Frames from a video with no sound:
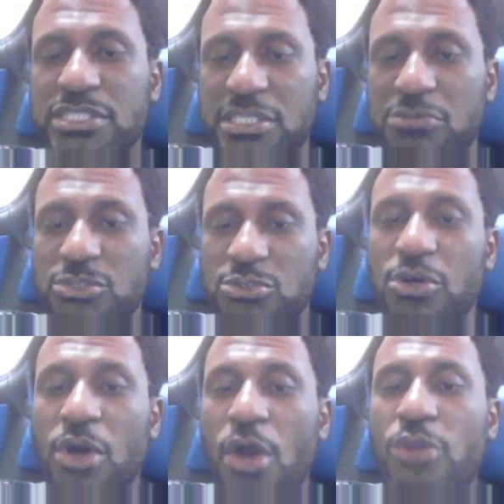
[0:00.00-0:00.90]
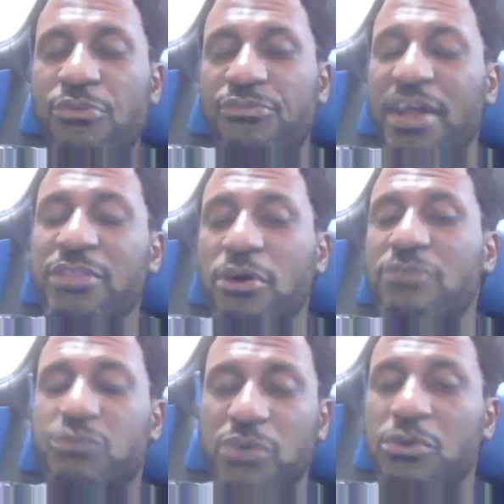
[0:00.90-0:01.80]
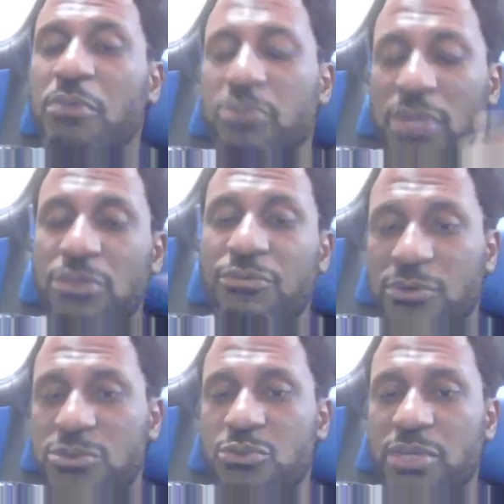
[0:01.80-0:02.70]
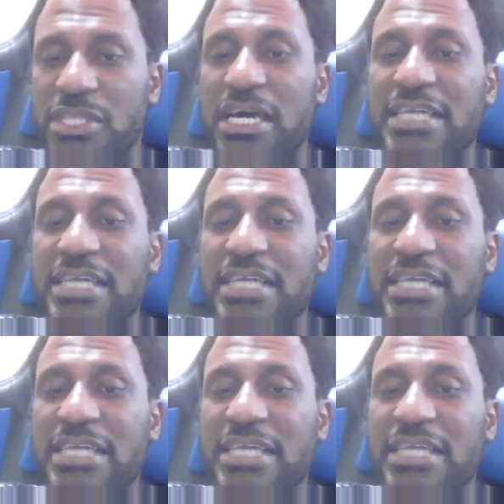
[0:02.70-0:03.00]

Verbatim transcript: He was the, the founder of Twitter, put out the first tweet